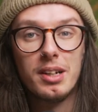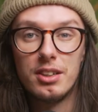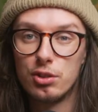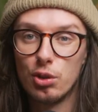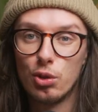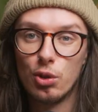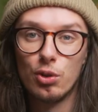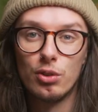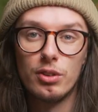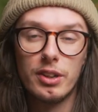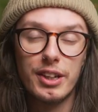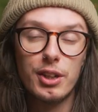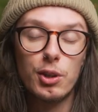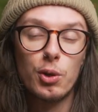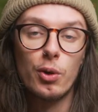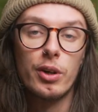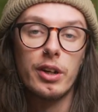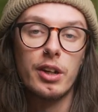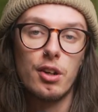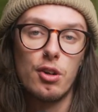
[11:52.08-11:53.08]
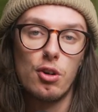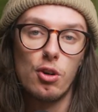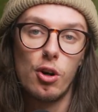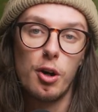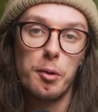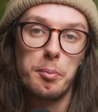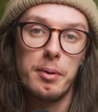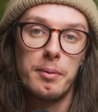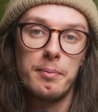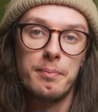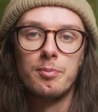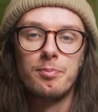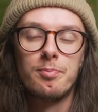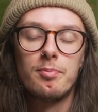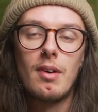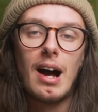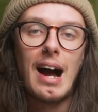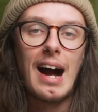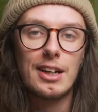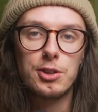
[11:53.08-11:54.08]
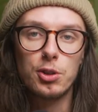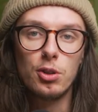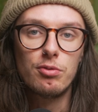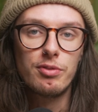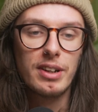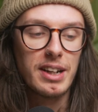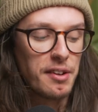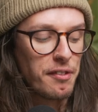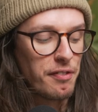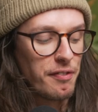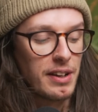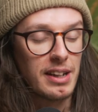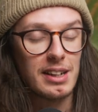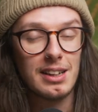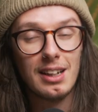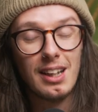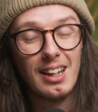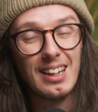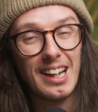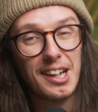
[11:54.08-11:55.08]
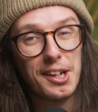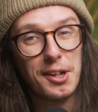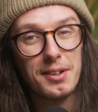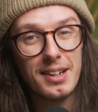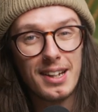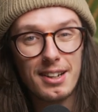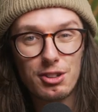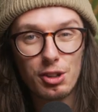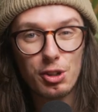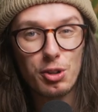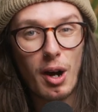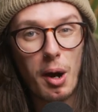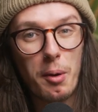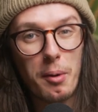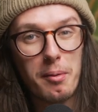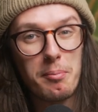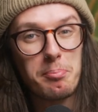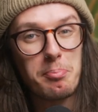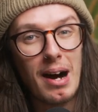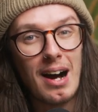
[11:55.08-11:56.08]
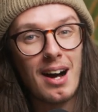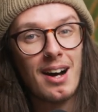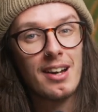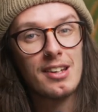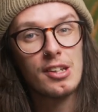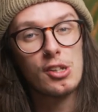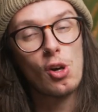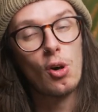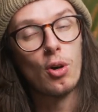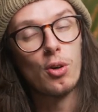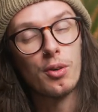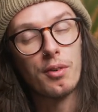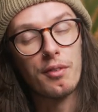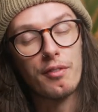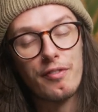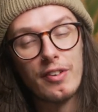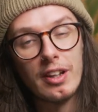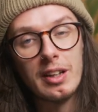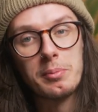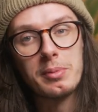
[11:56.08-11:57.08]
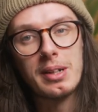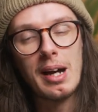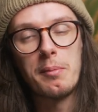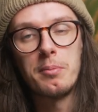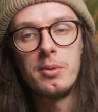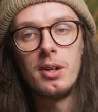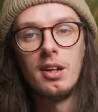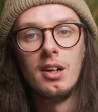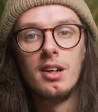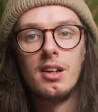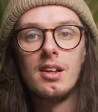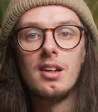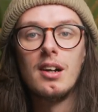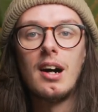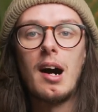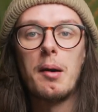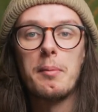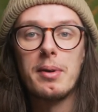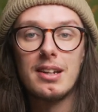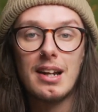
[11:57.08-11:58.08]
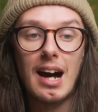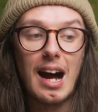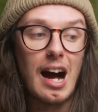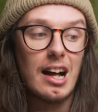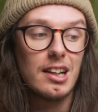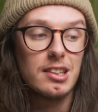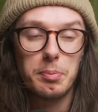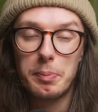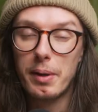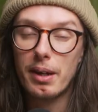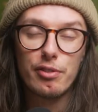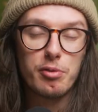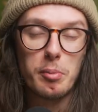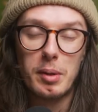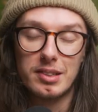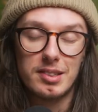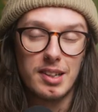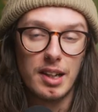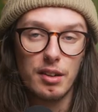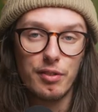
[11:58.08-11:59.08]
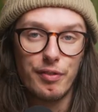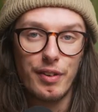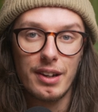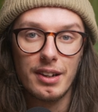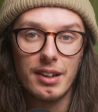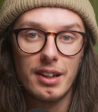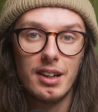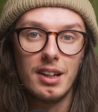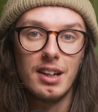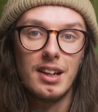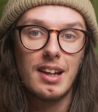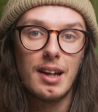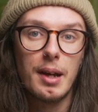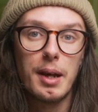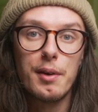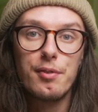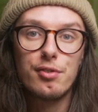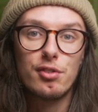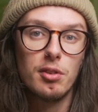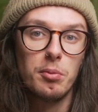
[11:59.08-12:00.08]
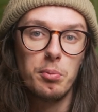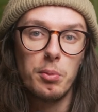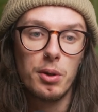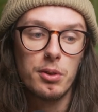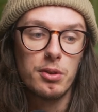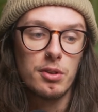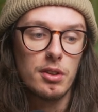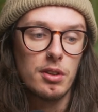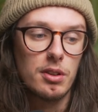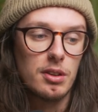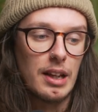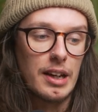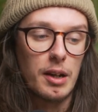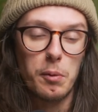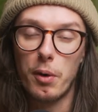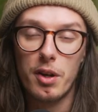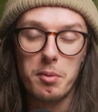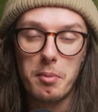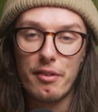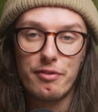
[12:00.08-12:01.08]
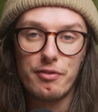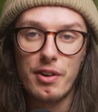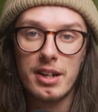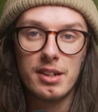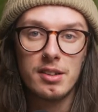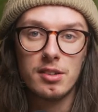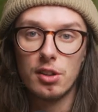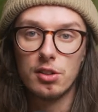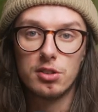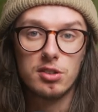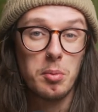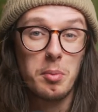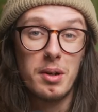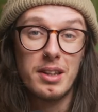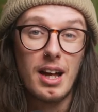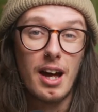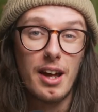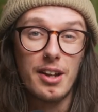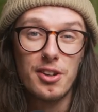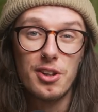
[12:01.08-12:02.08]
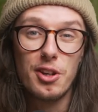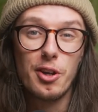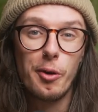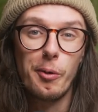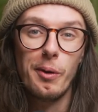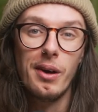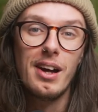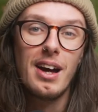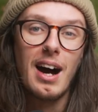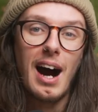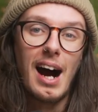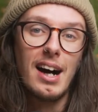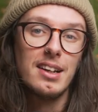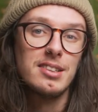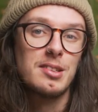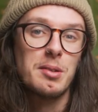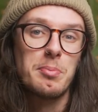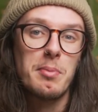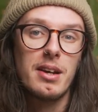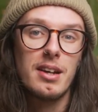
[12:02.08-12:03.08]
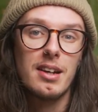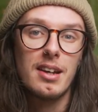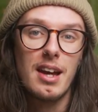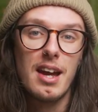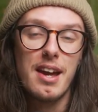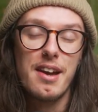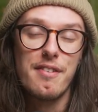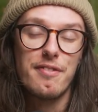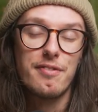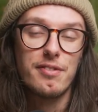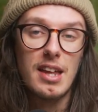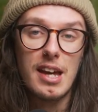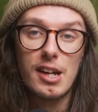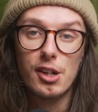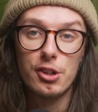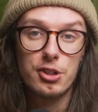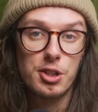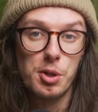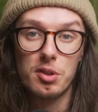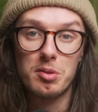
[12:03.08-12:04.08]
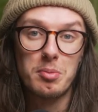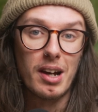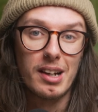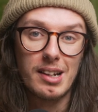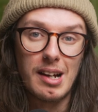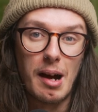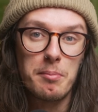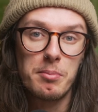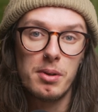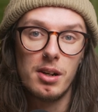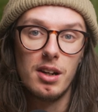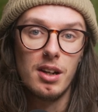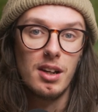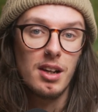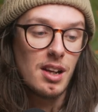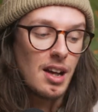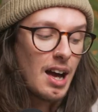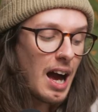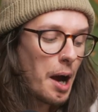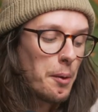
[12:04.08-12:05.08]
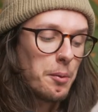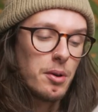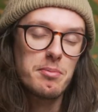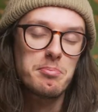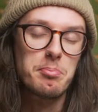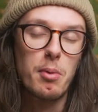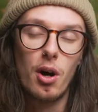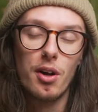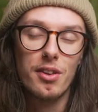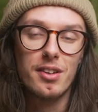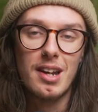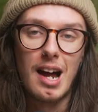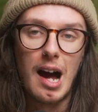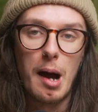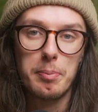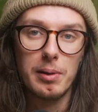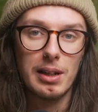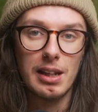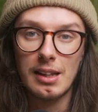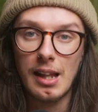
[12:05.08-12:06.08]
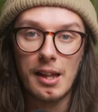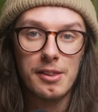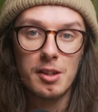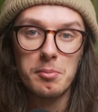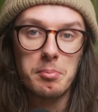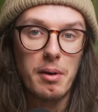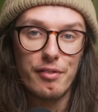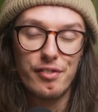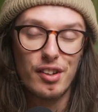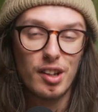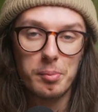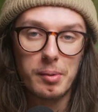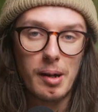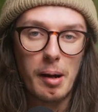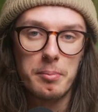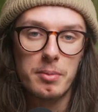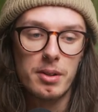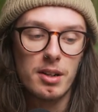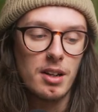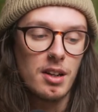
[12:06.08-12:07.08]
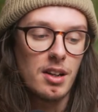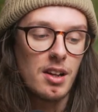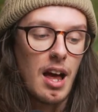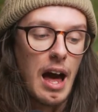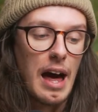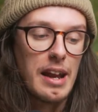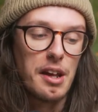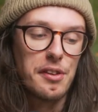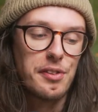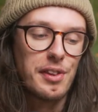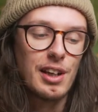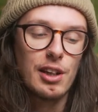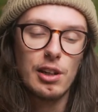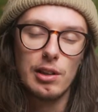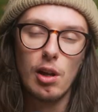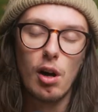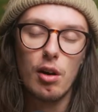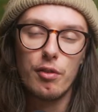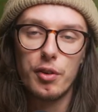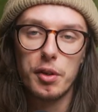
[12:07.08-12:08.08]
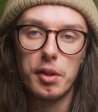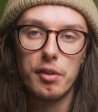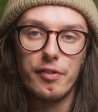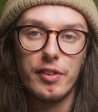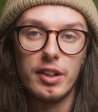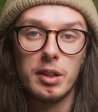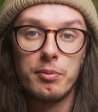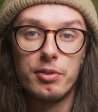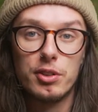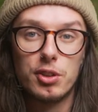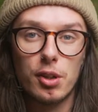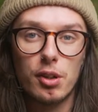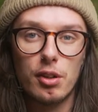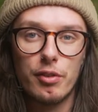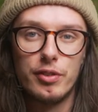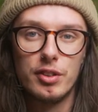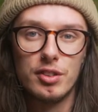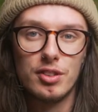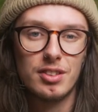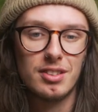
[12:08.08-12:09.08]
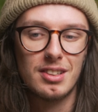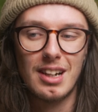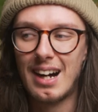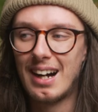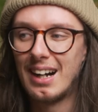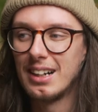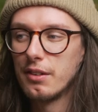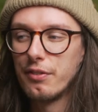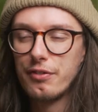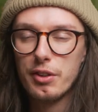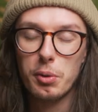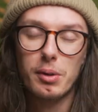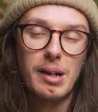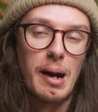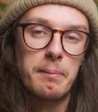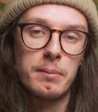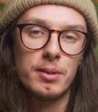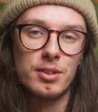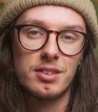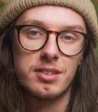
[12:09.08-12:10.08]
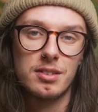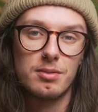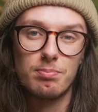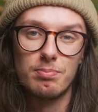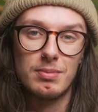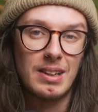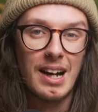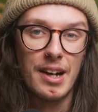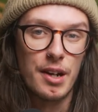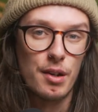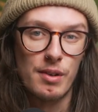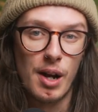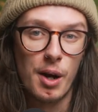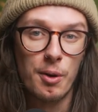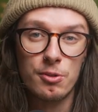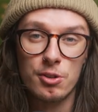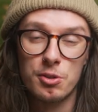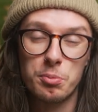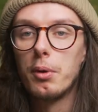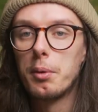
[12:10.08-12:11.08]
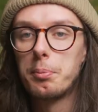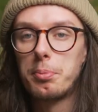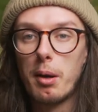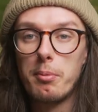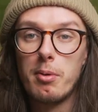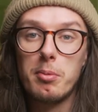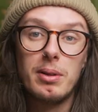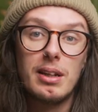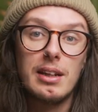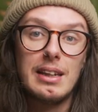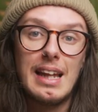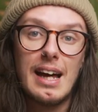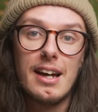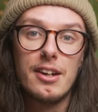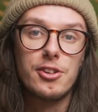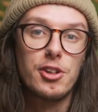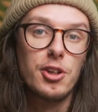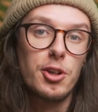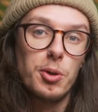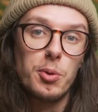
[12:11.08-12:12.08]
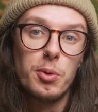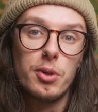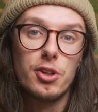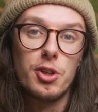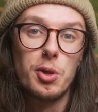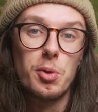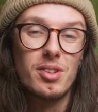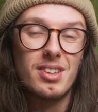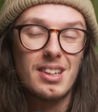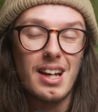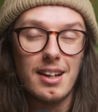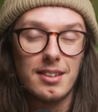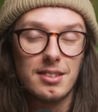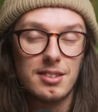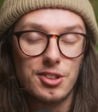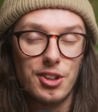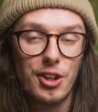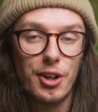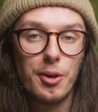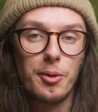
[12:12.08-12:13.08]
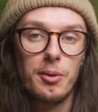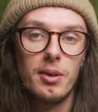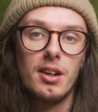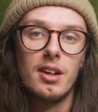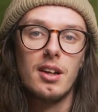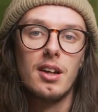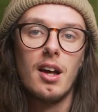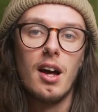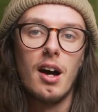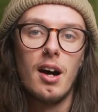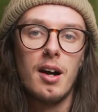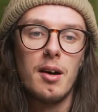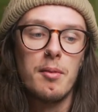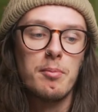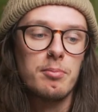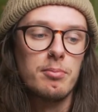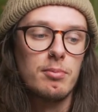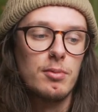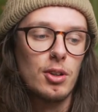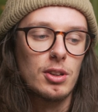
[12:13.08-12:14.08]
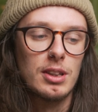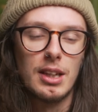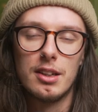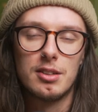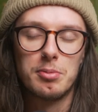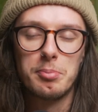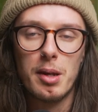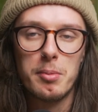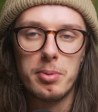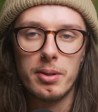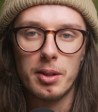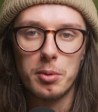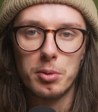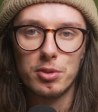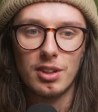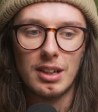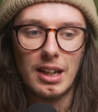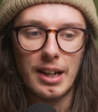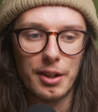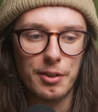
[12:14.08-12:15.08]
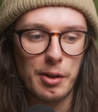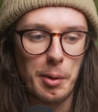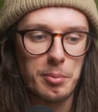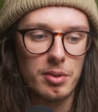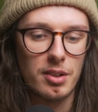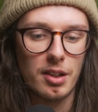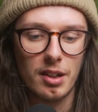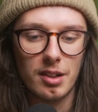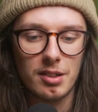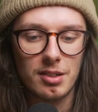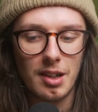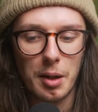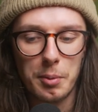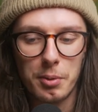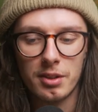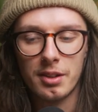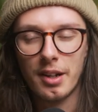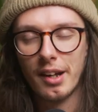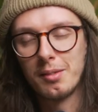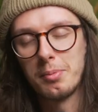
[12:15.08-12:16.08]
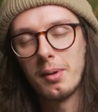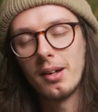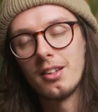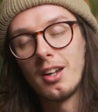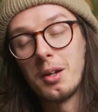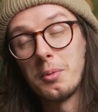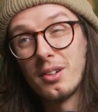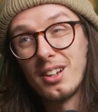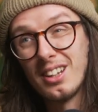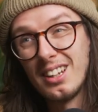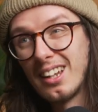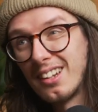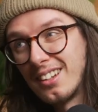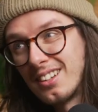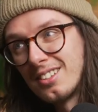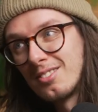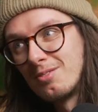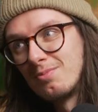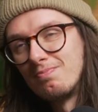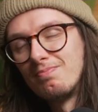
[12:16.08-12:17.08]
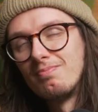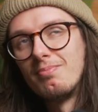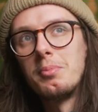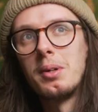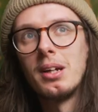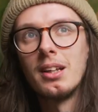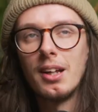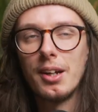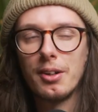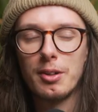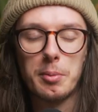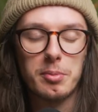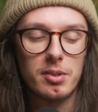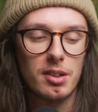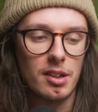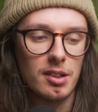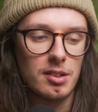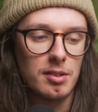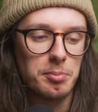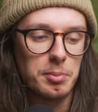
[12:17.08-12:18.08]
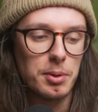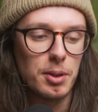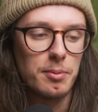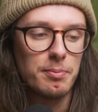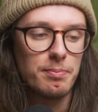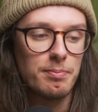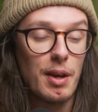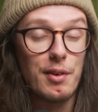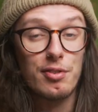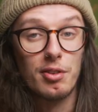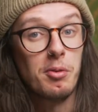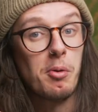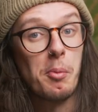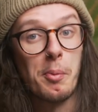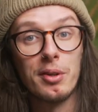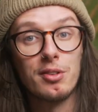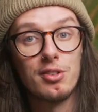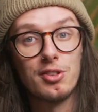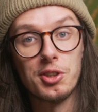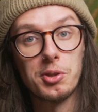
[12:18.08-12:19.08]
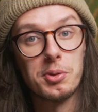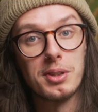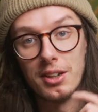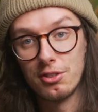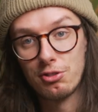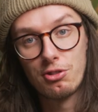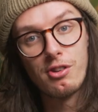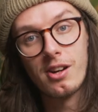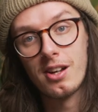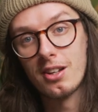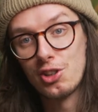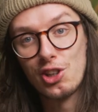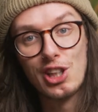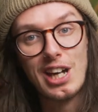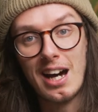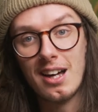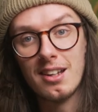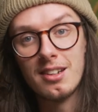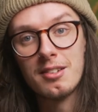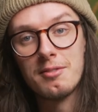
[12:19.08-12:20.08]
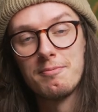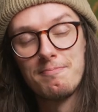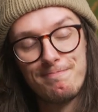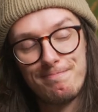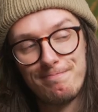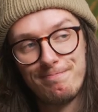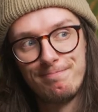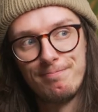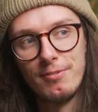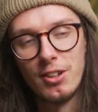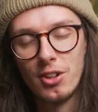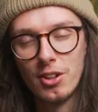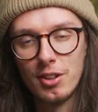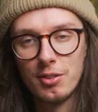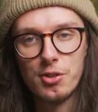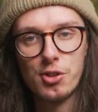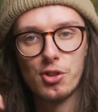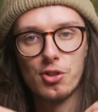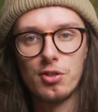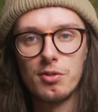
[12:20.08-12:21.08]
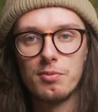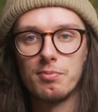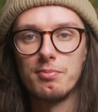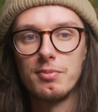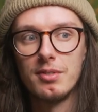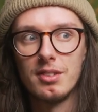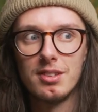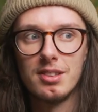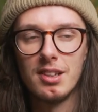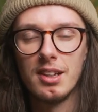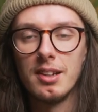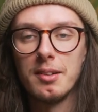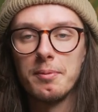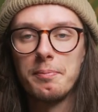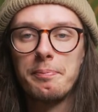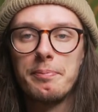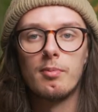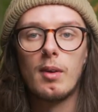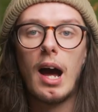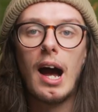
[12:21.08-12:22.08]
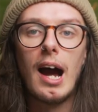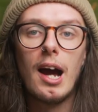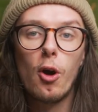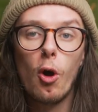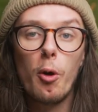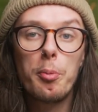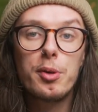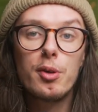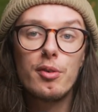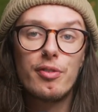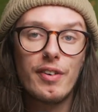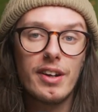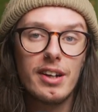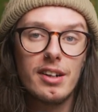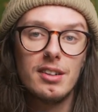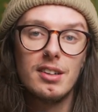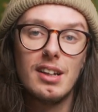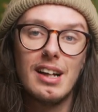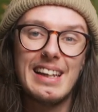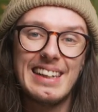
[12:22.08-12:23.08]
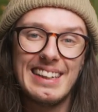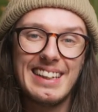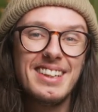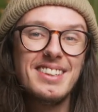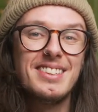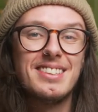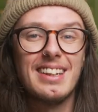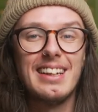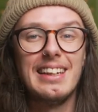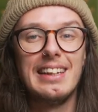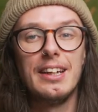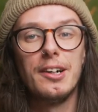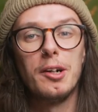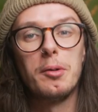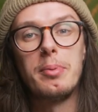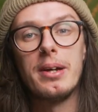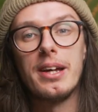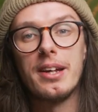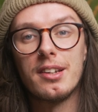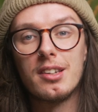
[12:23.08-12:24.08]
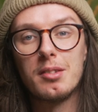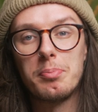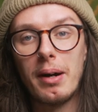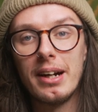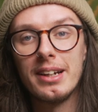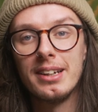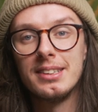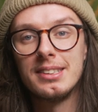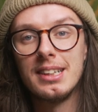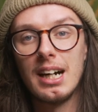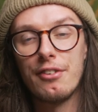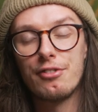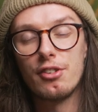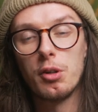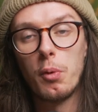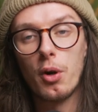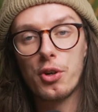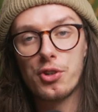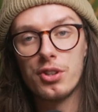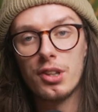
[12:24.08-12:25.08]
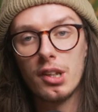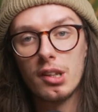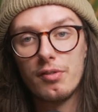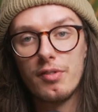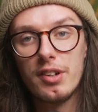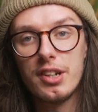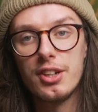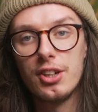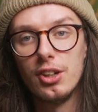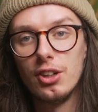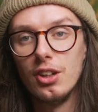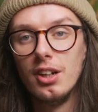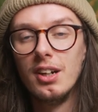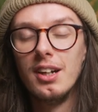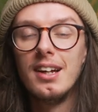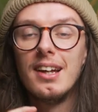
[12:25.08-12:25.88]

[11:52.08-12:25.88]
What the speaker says: is only going up. I don't really feel like you need to go out and buy your own film camera. I mean, I'll speak for myself here. If someone, like one of my friends or someone that I knew, asked me if they could use camera, I would more than happily lend them my film camera. And I think a lot of other film photographers that had a few cameras lying around would probably let you use theirs too, unless maybe it was a Leica M6. I wouldn't expect anyone to lend me a Leica M6, but if someone wants to, that's great, you can, just saying. I hope you feel at least a little bit inspired after watching this video.